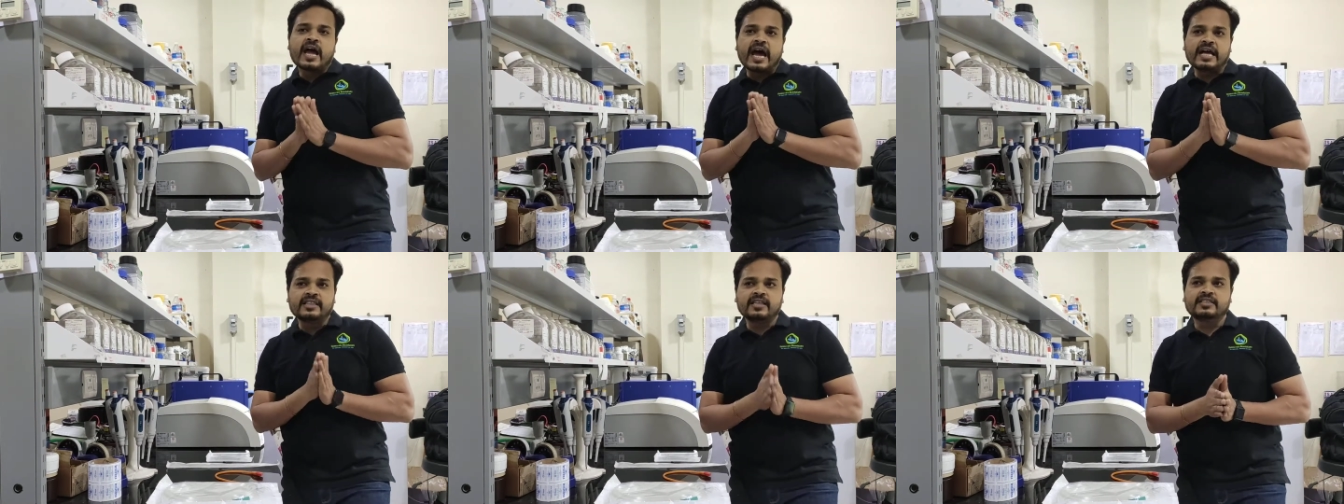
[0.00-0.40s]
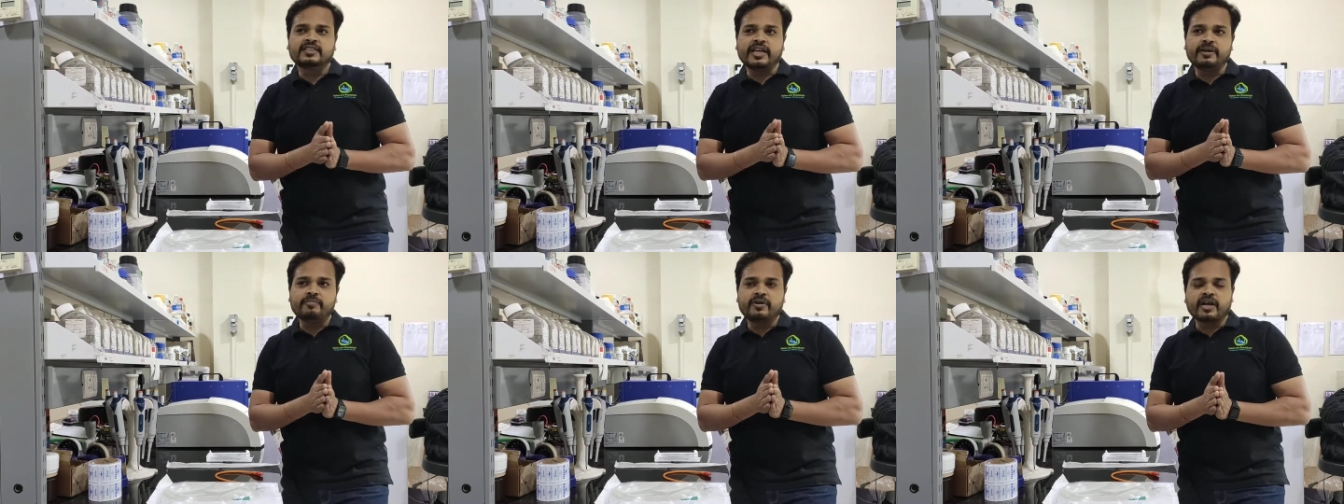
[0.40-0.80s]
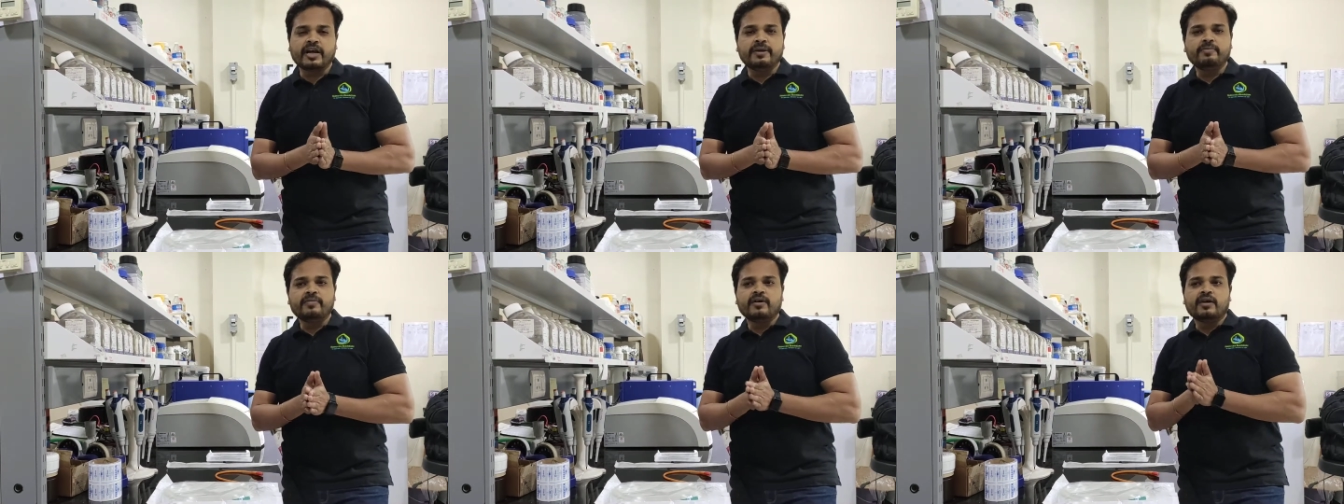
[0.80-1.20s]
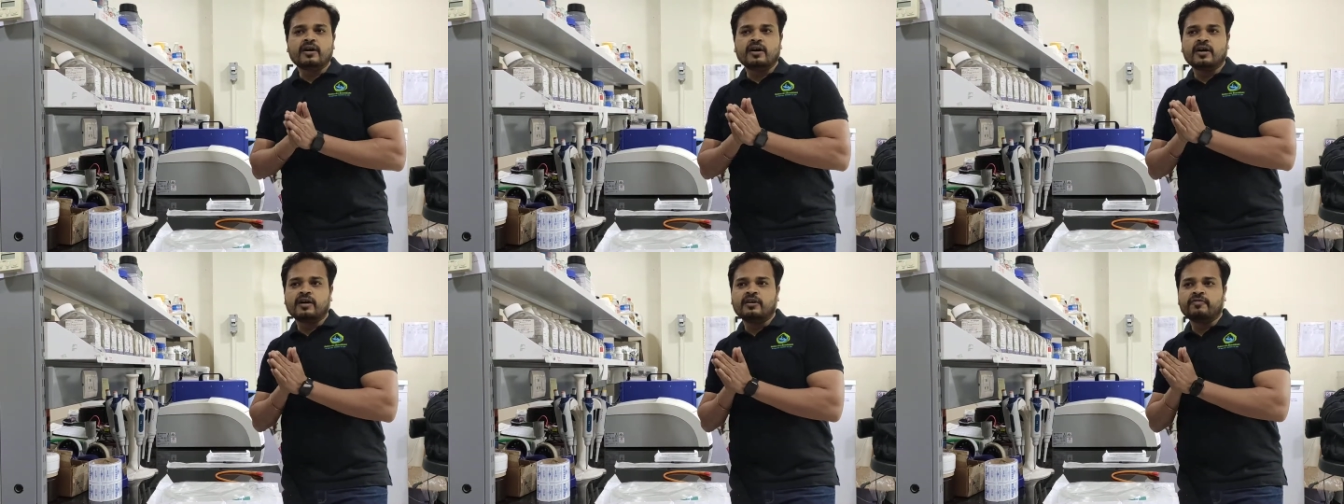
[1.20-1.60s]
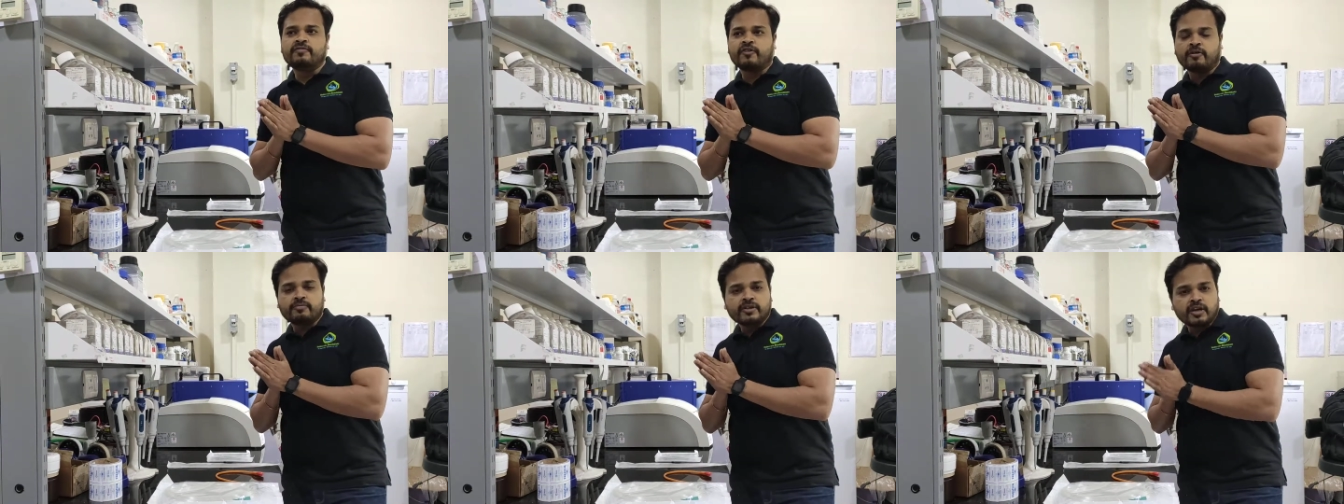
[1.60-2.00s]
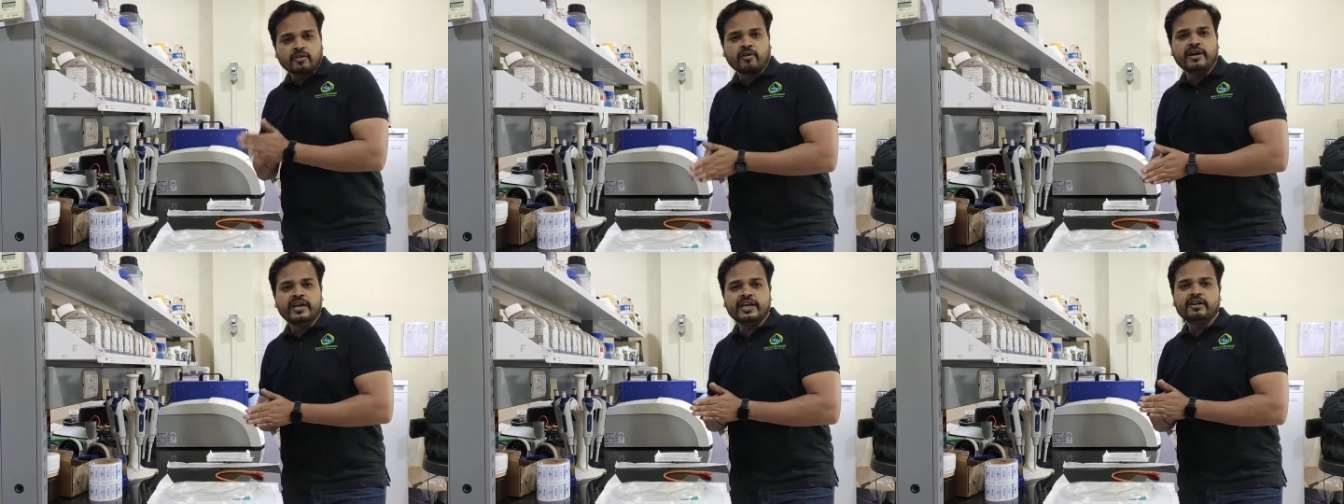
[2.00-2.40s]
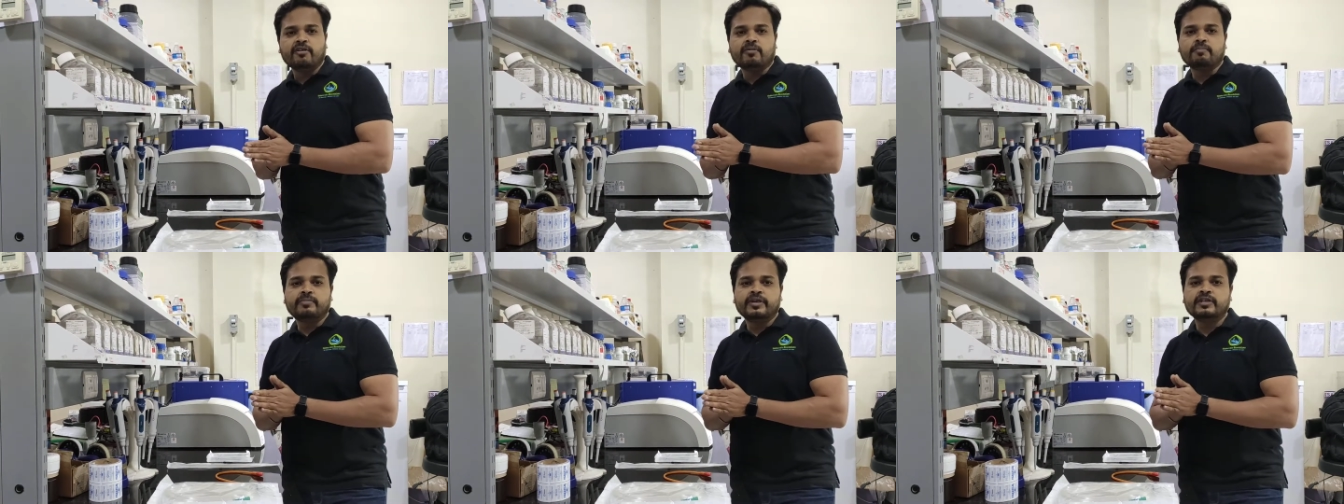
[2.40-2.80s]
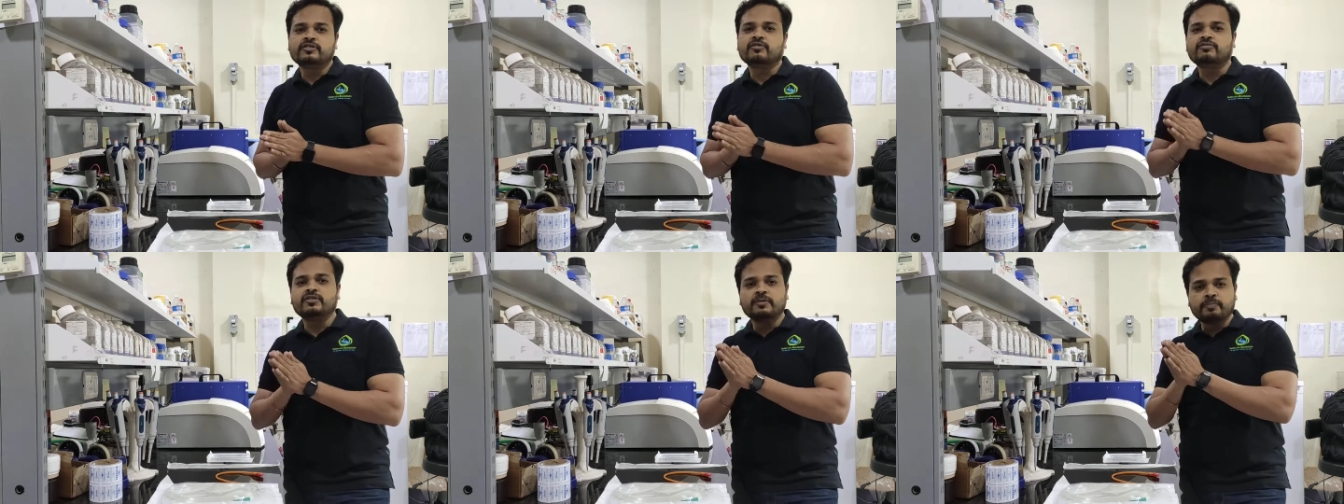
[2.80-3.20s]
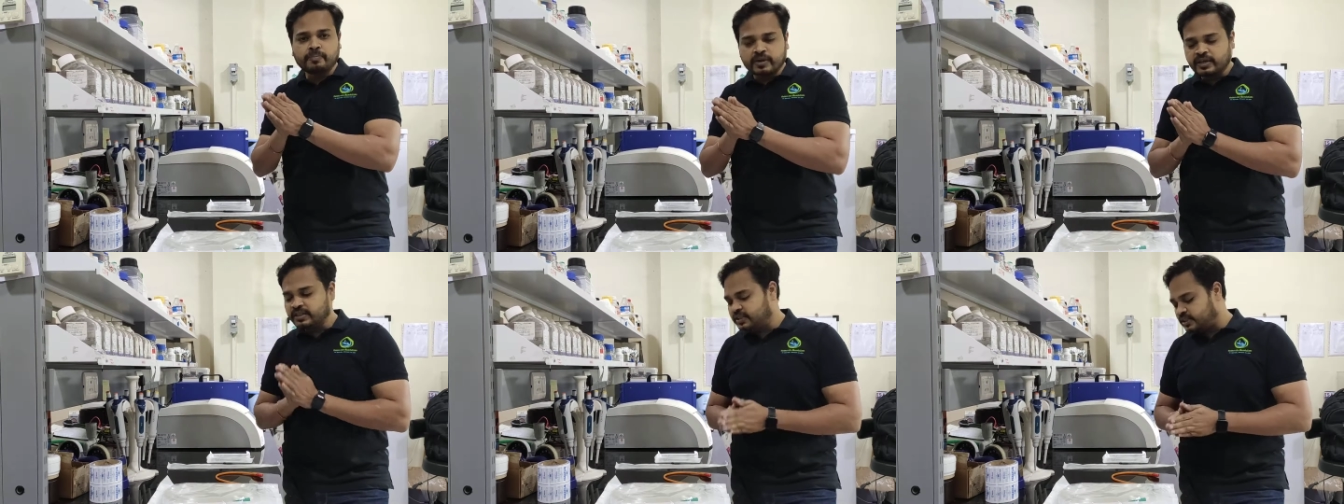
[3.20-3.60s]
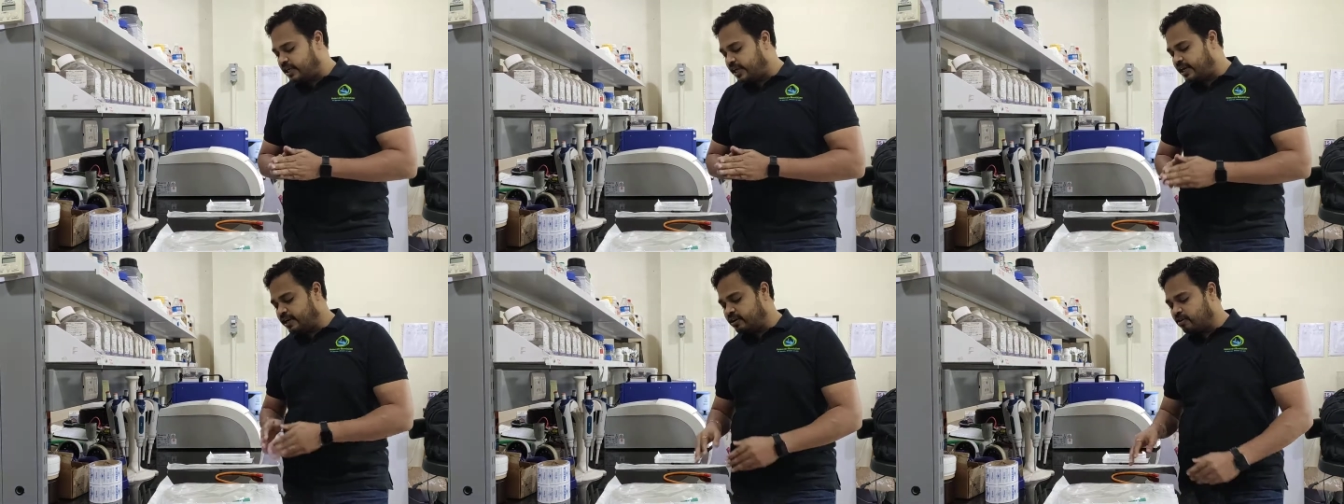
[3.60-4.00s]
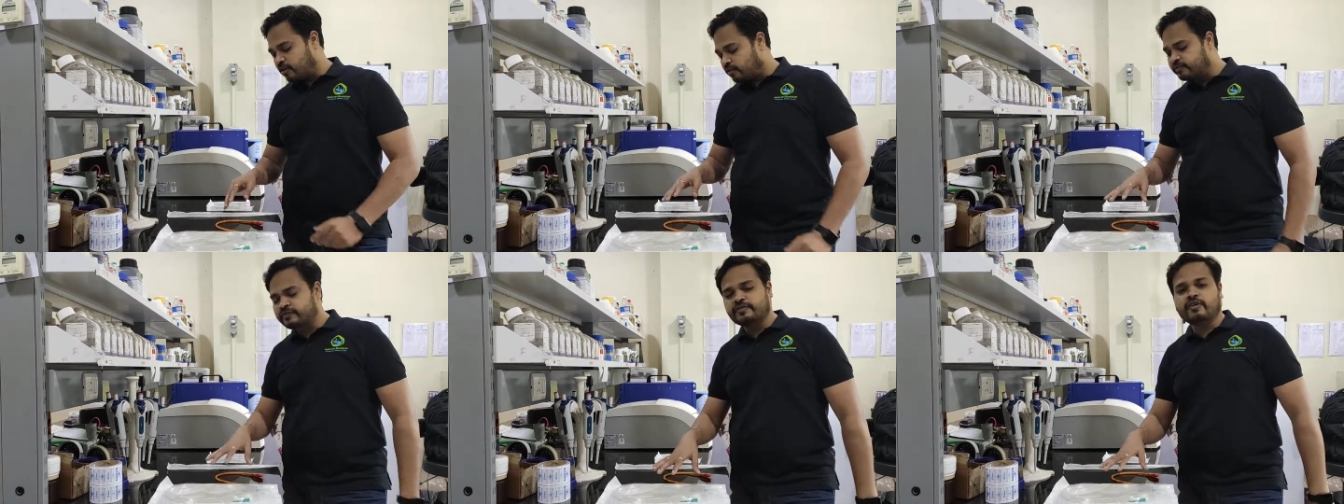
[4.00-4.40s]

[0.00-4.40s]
At the same time, from the royalty components on the per sale of,